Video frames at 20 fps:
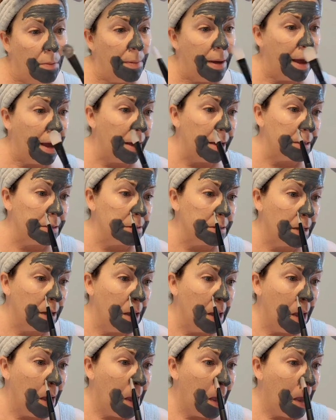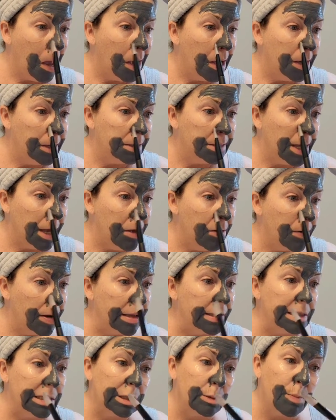mask is that you
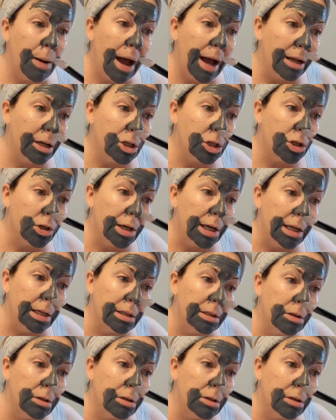can spot treat.